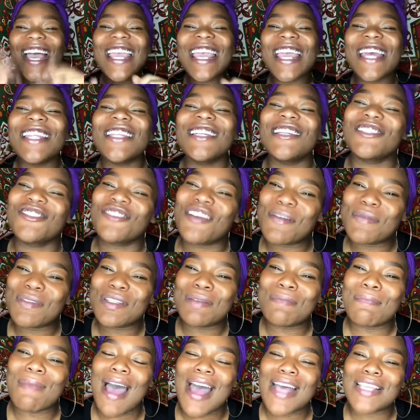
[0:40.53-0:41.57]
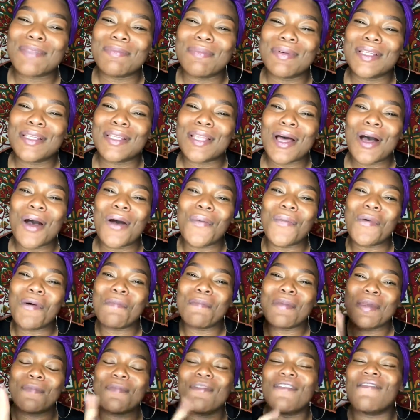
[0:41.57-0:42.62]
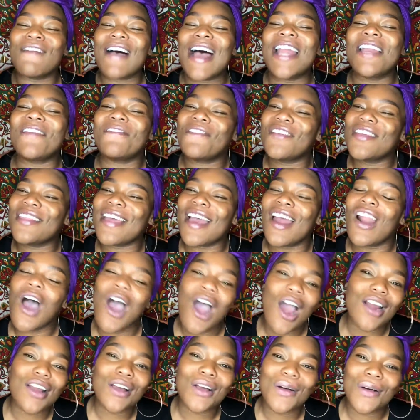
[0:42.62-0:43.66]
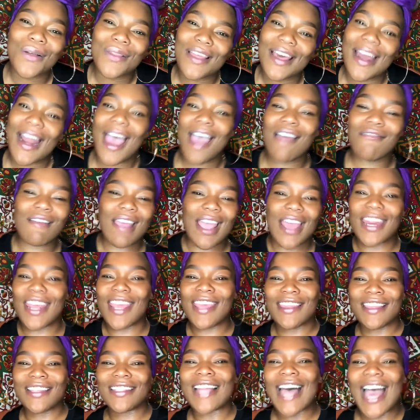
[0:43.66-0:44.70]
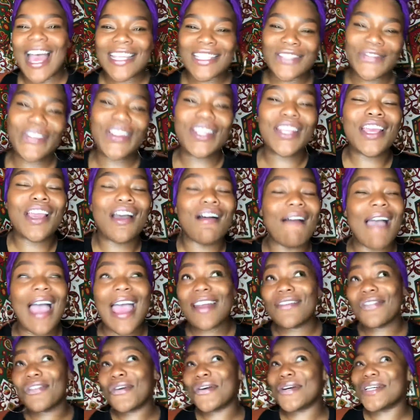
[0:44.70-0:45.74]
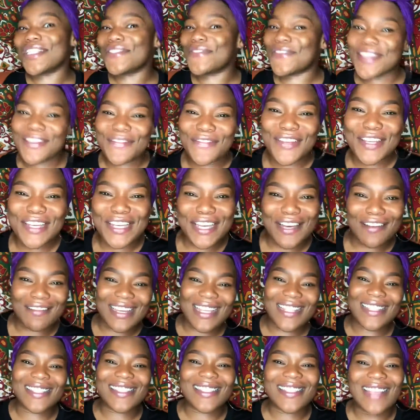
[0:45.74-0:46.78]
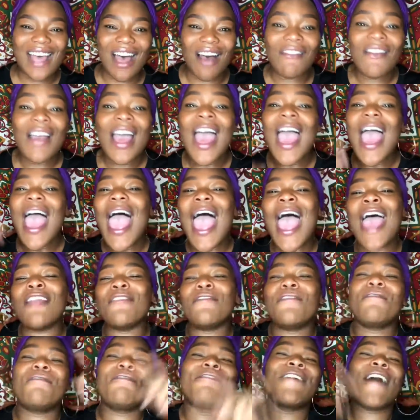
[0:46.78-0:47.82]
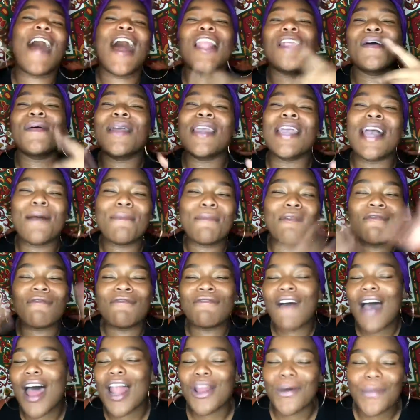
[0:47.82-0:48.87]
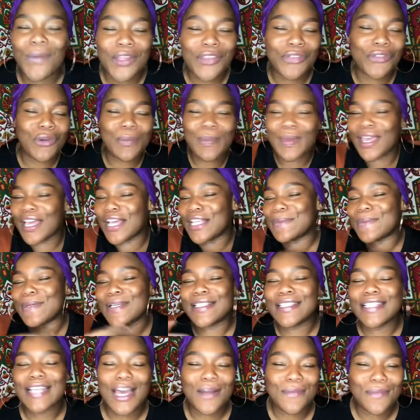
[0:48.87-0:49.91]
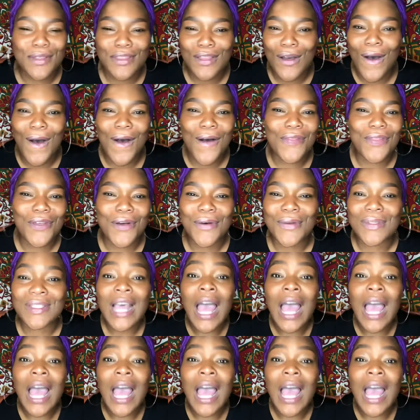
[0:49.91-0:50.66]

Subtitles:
in the description box below will be provided for that article that I read in the last video, and of course for the video itself, and following up and following through because we're done with all those